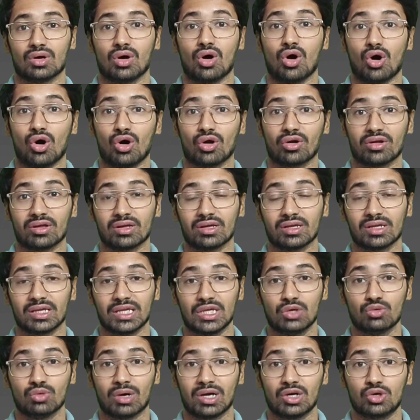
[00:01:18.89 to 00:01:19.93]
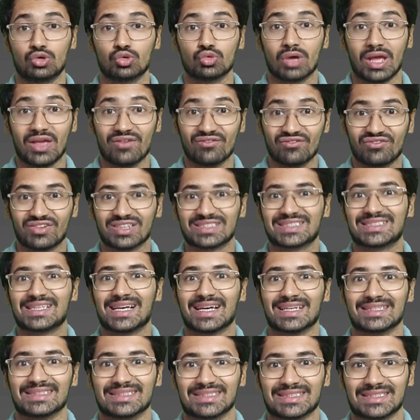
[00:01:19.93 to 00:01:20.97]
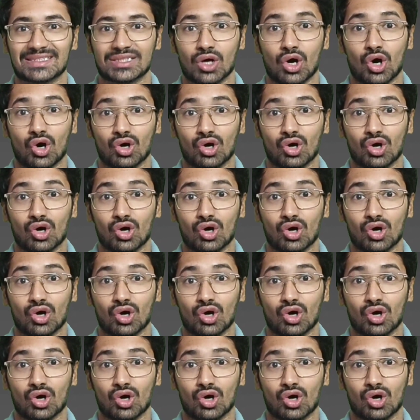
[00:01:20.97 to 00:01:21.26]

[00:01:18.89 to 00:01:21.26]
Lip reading: or you want to emphasize